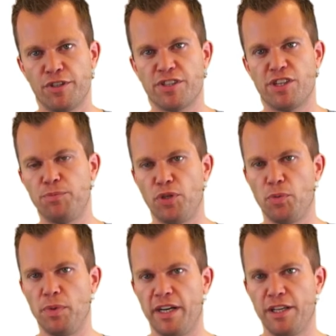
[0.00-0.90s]
For
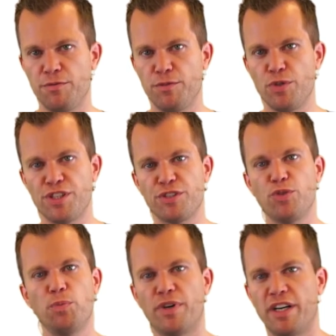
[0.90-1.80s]
example, by using
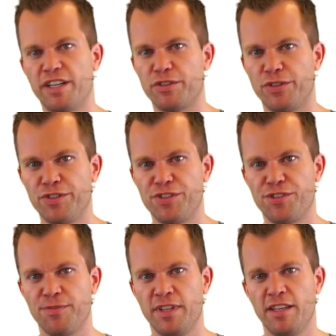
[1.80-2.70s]
2
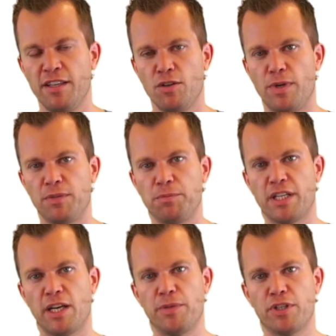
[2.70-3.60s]
particles, one
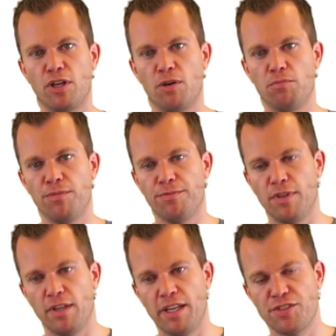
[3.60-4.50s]
can become
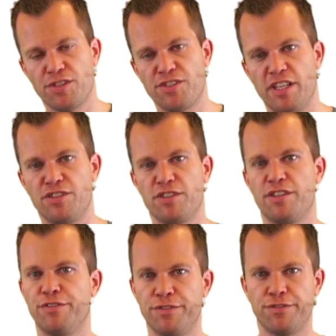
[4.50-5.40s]
lesser
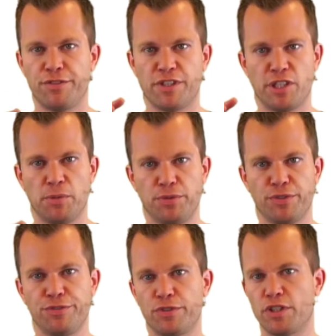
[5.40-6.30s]
sensitive, for
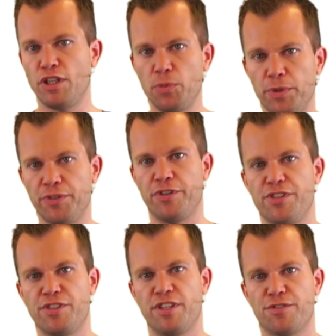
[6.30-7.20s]
example, for global
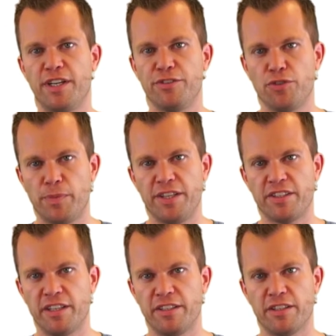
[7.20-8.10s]
noise and try to
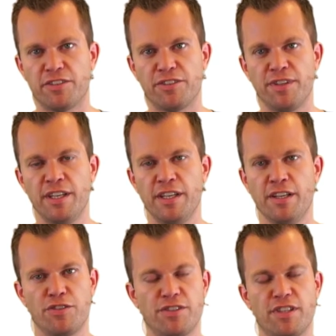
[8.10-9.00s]
mitigate that,
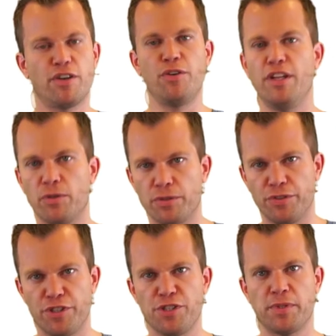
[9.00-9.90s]
such that only
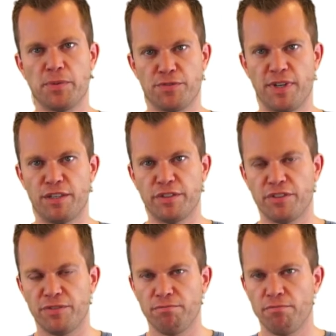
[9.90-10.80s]
local noise becomes
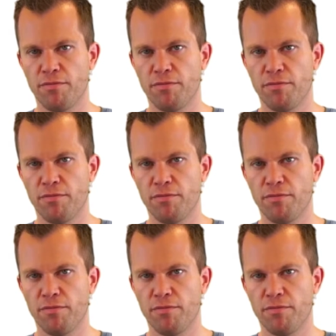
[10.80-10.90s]
relevant.